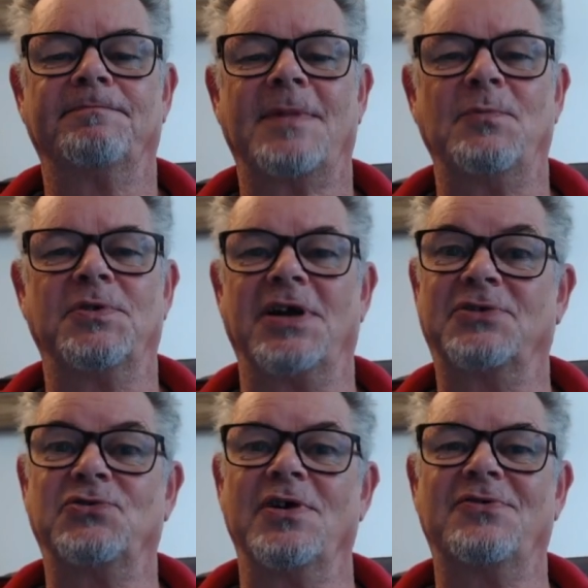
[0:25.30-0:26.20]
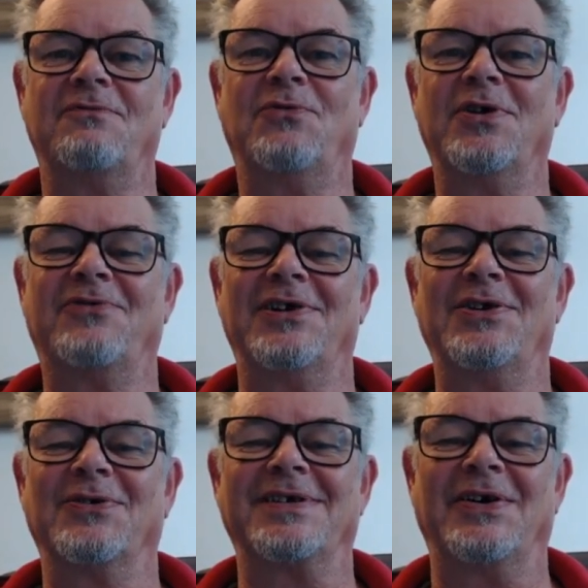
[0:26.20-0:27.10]
which I tried to avoid for a
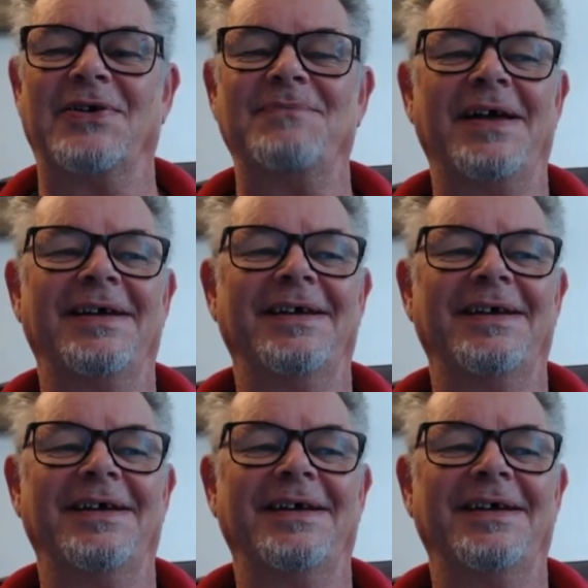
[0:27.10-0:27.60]
long time.